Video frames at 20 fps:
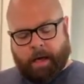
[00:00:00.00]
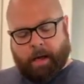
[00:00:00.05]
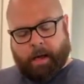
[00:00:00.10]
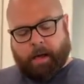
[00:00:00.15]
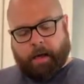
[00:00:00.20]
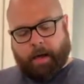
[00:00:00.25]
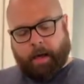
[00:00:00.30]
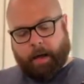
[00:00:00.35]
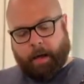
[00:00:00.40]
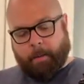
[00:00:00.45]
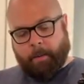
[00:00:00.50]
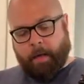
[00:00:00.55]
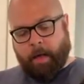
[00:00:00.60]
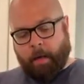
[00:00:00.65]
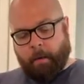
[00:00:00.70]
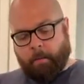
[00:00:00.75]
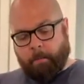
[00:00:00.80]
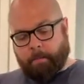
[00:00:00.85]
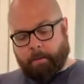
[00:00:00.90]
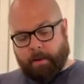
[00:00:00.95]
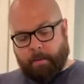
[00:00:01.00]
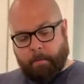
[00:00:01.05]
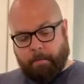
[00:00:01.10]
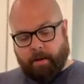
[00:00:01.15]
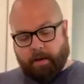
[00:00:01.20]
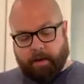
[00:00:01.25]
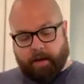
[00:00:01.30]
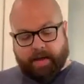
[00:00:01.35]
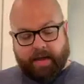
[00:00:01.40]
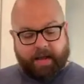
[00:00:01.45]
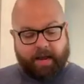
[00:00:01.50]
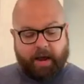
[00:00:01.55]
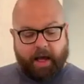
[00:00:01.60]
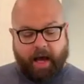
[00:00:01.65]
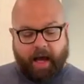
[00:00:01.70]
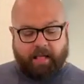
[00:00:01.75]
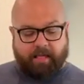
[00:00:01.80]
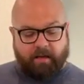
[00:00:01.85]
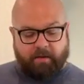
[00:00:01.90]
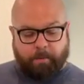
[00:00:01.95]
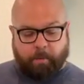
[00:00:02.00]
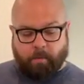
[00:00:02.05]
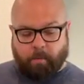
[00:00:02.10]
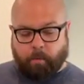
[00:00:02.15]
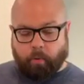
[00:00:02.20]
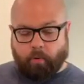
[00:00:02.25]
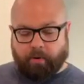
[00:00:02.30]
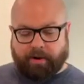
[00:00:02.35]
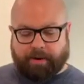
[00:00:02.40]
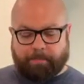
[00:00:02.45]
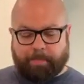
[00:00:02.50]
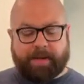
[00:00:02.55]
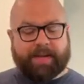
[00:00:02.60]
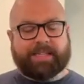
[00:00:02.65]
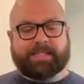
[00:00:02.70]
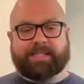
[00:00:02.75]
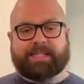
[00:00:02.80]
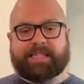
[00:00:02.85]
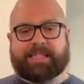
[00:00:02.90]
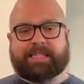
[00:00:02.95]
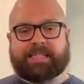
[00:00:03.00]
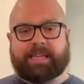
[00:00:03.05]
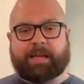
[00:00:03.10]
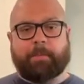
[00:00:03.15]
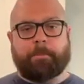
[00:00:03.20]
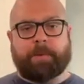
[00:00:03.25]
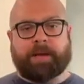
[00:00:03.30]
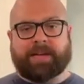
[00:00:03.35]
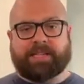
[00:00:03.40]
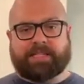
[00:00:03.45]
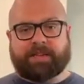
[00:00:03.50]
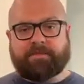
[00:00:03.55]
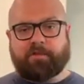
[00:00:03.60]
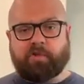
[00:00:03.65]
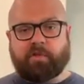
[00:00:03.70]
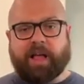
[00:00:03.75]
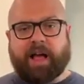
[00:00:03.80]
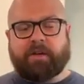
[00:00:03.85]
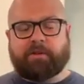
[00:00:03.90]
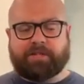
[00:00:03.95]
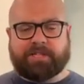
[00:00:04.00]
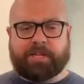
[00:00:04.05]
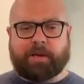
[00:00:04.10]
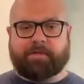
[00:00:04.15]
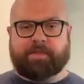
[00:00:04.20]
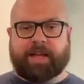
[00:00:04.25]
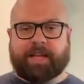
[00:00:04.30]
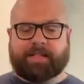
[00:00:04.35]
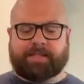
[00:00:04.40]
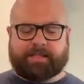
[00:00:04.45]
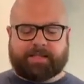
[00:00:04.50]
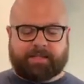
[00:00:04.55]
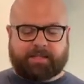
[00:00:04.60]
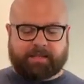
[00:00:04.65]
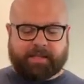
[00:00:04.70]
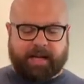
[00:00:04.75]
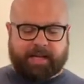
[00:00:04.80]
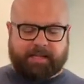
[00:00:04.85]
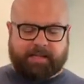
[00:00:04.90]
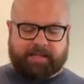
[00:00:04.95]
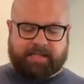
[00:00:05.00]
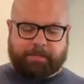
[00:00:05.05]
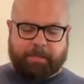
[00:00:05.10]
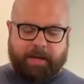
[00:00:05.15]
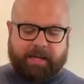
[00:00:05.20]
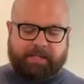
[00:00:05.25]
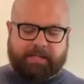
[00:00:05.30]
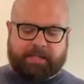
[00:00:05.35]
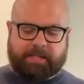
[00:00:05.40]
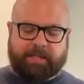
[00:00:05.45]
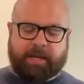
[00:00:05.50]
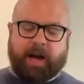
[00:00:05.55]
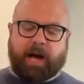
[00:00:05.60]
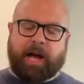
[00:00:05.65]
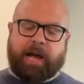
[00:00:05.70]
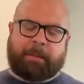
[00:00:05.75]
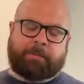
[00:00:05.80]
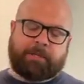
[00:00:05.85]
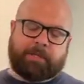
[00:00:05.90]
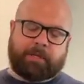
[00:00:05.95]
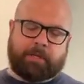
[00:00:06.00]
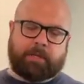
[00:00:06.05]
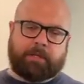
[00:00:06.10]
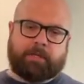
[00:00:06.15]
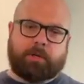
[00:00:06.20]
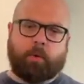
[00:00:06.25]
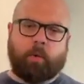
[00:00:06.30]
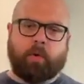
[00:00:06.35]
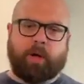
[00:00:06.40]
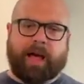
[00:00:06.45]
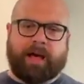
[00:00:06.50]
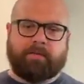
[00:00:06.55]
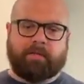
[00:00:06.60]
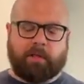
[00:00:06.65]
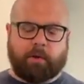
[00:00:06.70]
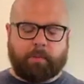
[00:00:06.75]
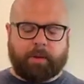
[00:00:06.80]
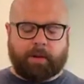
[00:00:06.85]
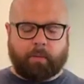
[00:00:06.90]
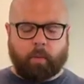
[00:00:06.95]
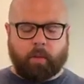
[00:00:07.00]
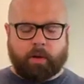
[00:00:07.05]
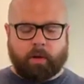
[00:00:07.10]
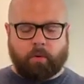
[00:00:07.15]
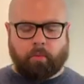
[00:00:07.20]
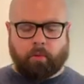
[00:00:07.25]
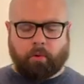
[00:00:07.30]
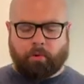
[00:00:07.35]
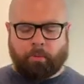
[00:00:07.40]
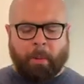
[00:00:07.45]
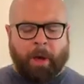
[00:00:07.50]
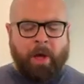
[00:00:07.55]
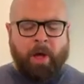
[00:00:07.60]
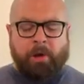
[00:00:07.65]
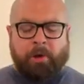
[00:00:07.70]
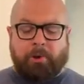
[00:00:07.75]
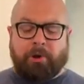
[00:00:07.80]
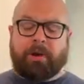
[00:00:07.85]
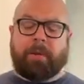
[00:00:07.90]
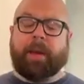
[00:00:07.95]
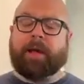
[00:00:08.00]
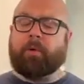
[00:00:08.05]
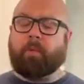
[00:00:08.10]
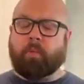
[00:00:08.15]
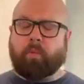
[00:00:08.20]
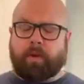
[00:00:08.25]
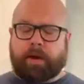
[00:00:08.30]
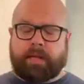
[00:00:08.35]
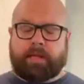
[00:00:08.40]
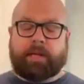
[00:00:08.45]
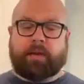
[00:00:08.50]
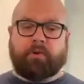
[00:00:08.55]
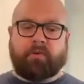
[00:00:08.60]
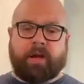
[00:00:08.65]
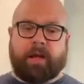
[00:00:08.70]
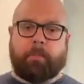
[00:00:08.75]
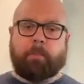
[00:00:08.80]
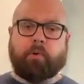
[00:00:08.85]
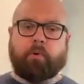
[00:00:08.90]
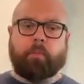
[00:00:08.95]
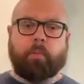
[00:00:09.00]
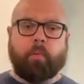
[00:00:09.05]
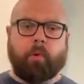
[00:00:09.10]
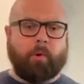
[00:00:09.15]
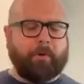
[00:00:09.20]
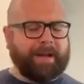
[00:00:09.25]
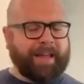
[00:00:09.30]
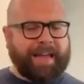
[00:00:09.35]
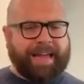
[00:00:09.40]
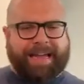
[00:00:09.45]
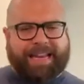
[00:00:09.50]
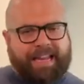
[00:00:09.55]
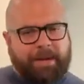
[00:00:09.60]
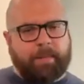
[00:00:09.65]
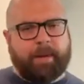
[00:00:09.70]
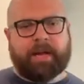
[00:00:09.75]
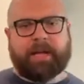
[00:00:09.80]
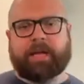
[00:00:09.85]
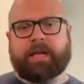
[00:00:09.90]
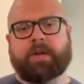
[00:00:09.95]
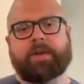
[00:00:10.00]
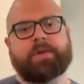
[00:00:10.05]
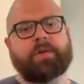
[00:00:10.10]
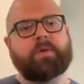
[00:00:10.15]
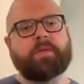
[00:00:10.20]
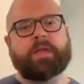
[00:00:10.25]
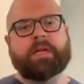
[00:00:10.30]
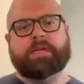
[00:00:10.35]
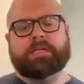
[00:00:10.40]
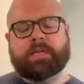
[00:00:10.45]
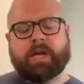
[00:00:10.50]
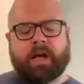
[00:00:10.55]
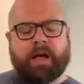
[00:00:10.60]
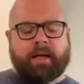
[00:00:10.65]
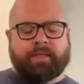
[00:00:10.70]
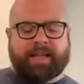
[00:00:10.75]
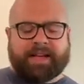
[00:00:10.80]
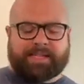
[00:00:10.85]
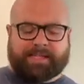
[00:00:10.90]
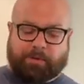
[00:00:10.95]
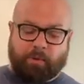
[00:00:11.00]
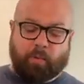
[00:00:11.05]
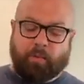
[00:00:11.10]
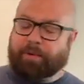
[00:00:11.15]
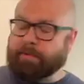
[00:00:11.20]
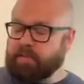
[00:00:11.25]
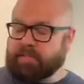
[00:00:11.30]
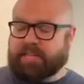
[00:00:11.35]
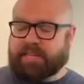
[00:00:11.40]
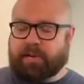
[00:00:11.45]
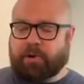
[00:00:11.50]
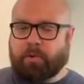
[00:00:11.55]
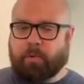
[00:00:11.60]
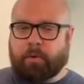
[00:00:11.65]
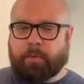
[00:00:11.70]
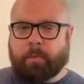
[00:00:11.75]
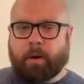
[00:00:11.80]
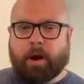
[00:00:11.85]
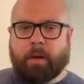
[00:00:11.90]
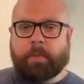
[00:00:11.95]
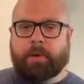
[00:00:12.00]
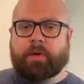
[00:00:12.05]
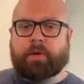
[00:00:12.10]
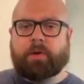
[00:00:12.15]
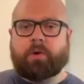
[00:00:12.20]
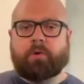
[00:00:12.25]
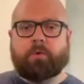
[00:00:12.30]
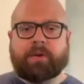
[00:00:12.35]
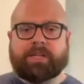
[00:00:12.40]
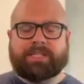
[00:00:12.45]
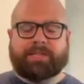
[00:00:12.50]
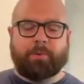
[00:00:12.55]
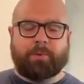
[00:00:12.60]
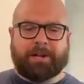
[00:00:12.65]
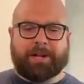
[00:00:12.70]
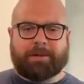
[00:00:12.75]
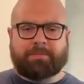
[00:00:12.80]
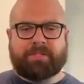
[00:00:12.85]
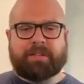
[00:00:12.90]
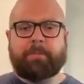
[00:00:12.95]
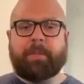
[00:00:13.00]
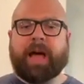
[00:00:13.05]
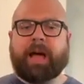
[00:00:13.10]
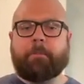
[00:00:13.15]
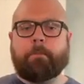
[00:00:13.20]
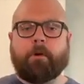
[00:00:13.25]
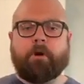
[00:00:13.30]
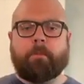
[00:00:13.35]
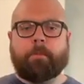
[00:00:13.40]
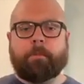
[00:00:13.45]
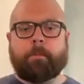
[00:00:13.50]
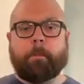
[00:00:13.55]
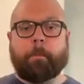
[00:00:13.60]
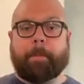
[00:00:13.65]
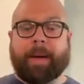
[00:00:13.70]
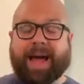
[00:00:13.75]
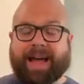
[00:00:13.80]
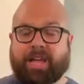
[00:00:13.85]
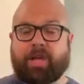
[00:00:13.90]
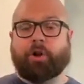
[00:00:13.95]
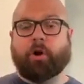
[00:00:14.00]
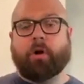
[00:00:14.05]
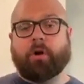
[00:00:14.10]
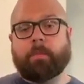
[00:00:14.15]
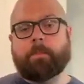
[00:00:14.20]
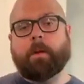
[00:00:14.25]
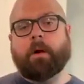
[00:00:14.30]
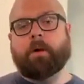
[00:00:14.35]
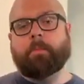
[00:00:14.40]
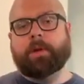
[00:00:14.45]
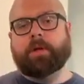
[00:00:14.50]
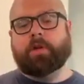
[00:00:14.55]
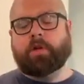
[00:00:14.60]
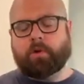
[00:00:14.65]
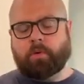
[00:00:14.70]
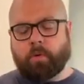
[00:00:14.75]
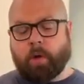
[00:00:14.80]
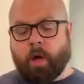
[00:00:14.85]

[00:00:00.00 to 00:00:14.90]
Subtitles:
But again, I love pulled pork because it's easy. Because if you allow yourself that space and time to have a little bit of wiggle room, you're going to make really great pulled pork. Anybody can do this. That's the real secret with barbecue, is that when it comes to backyard barbecue,